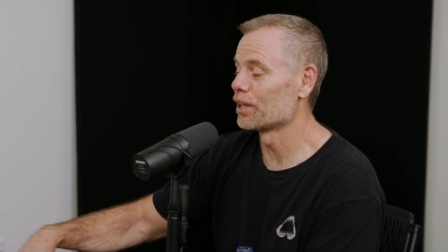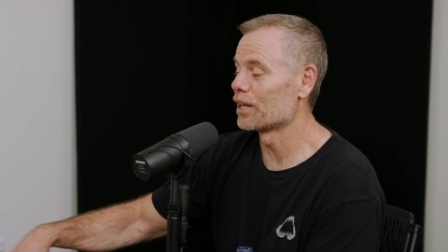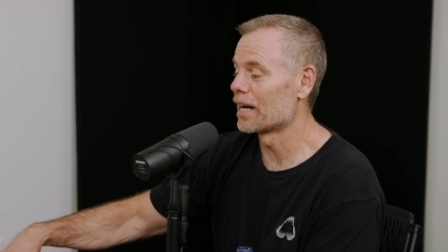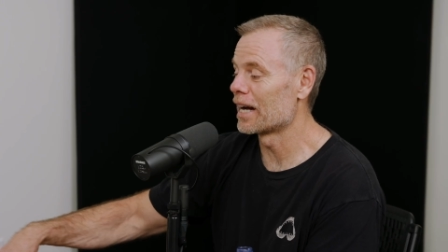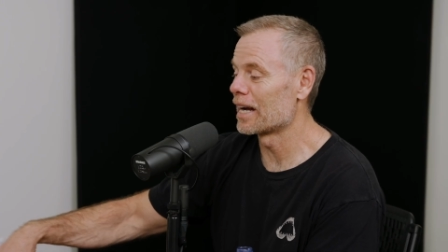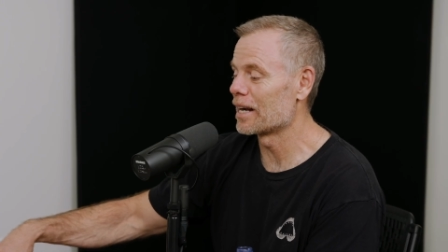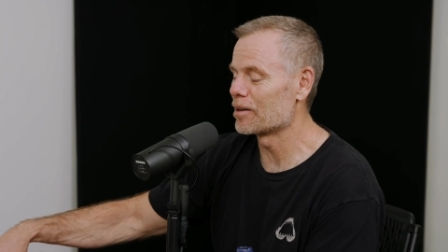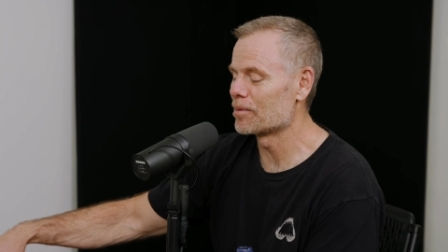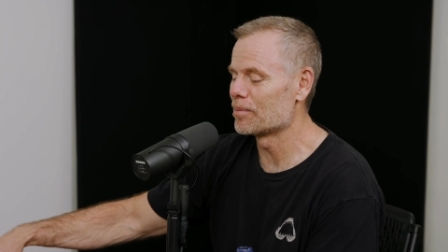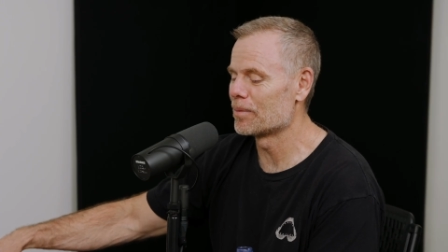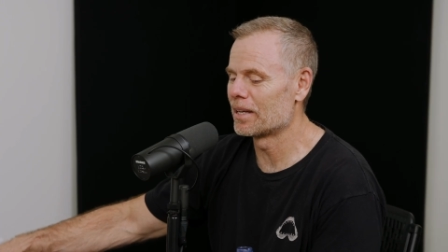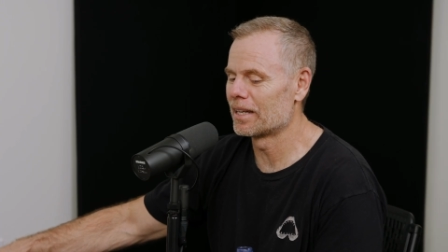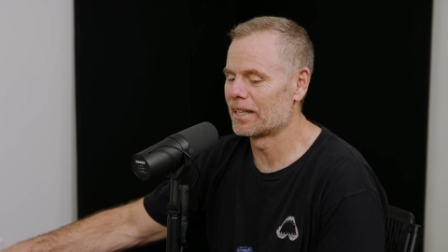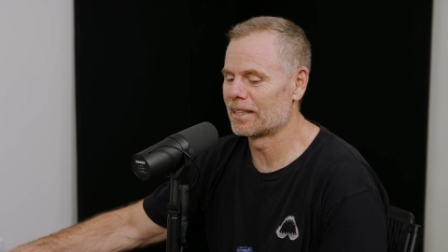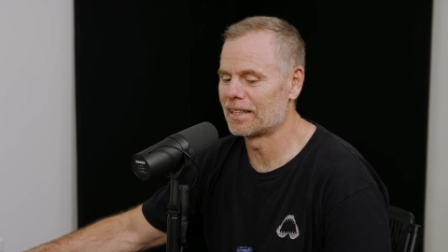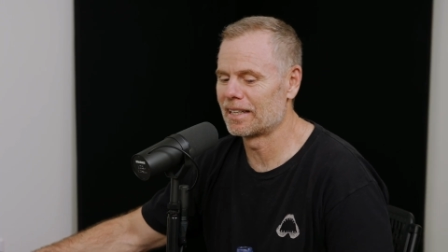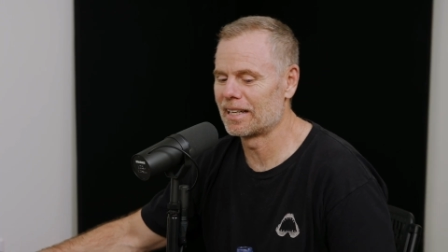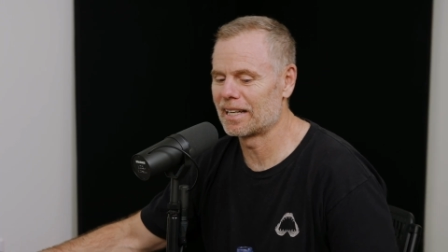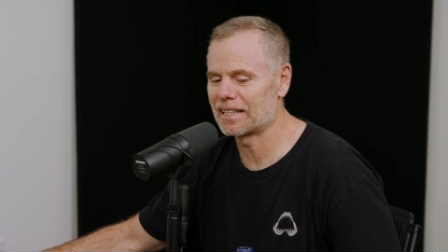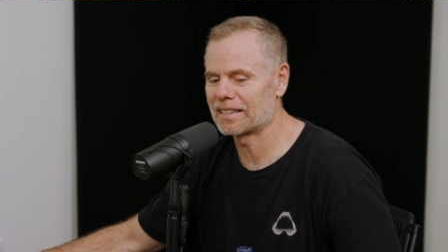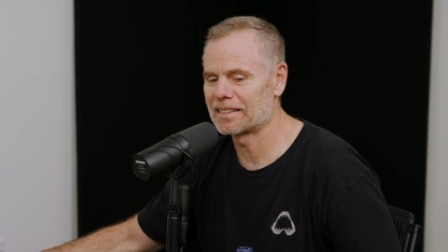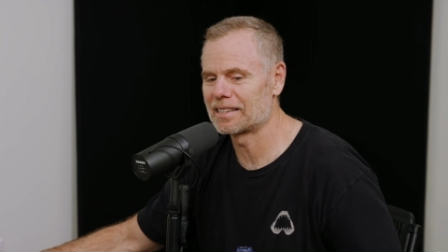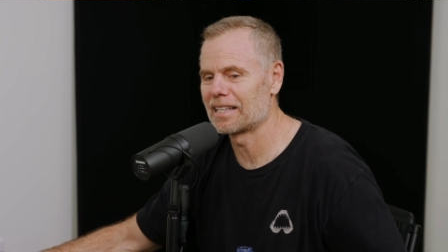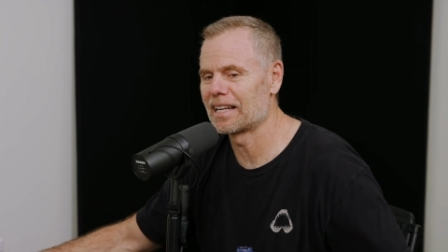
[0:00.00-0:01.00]
the Ironman the
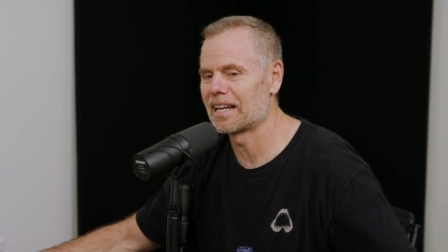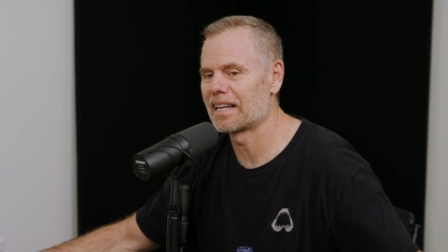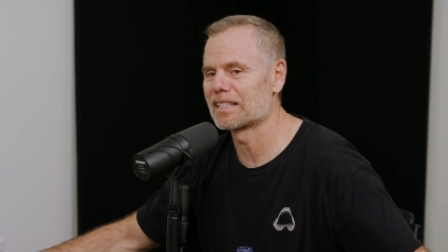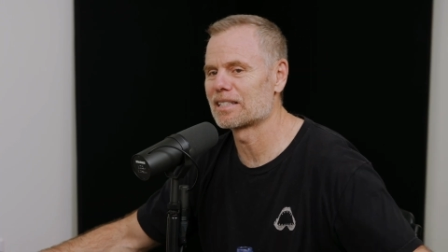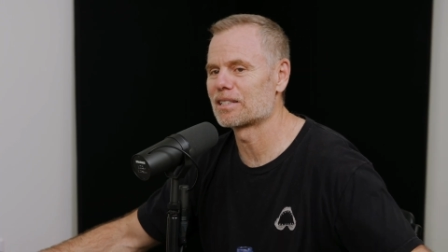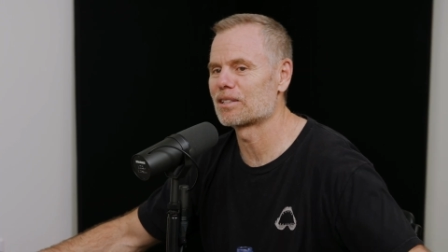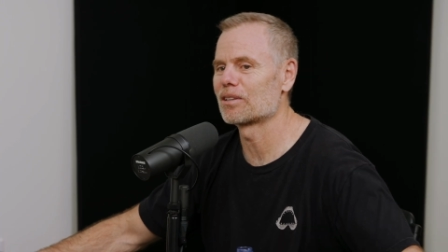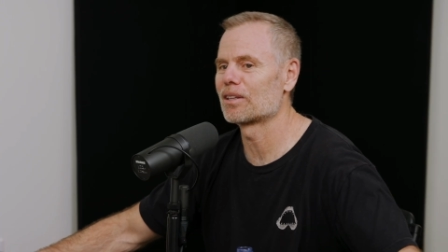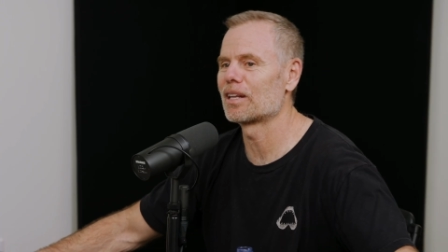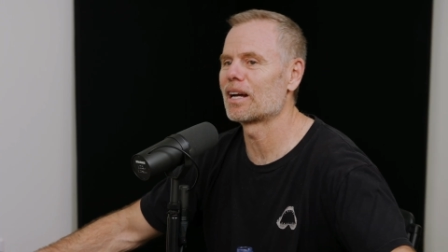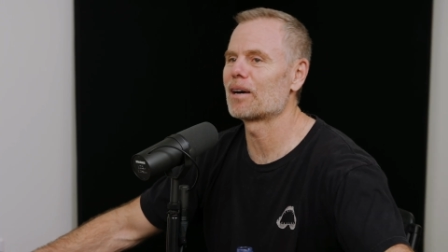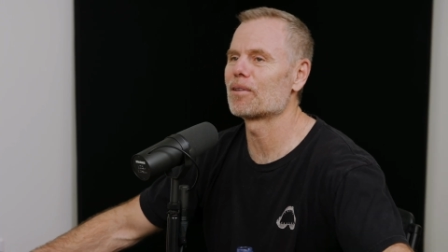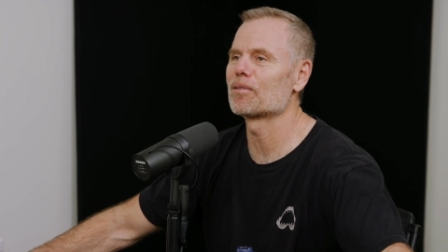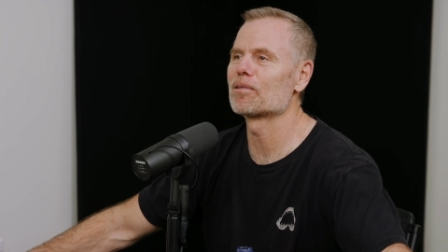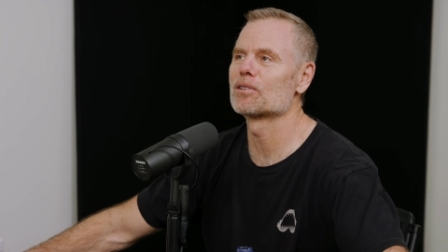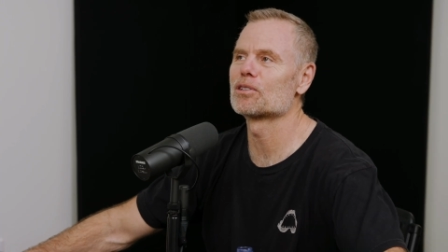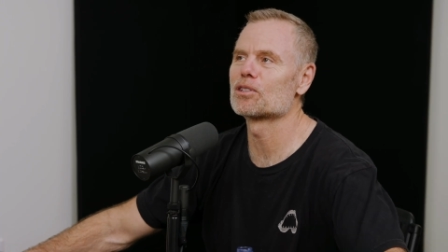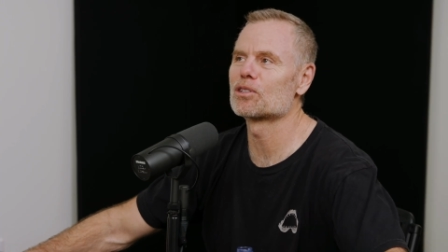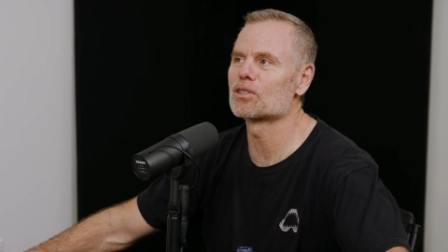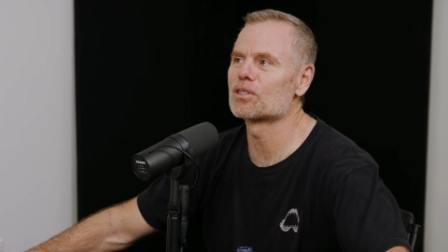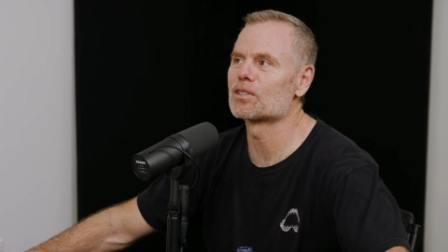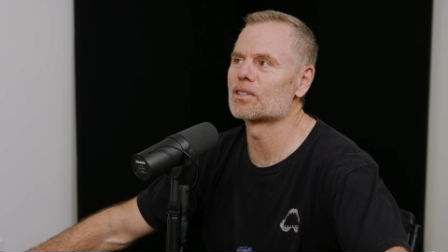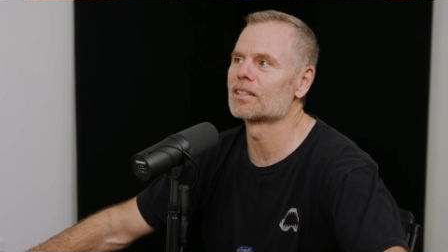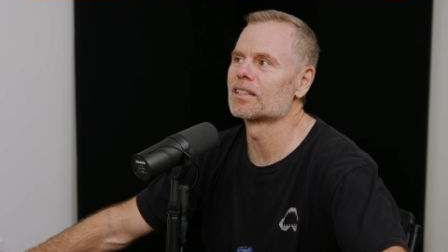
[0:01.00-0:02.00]
next day. So that
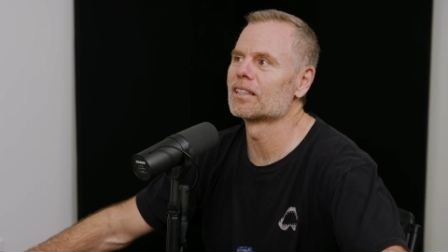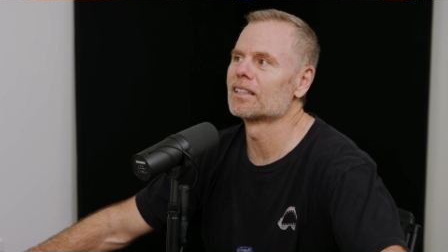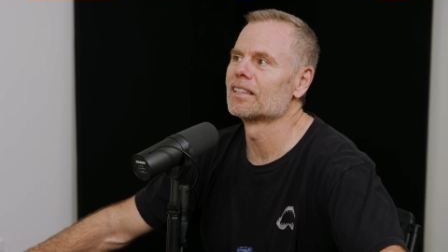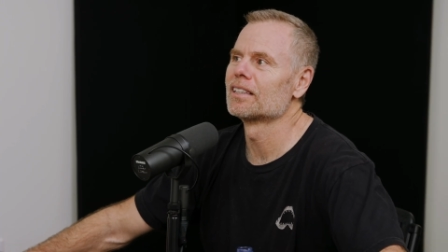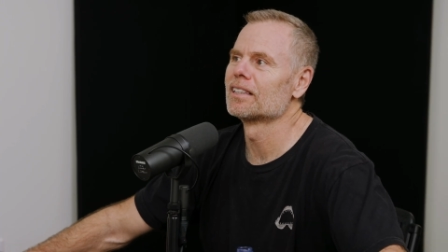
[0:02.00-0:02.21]
was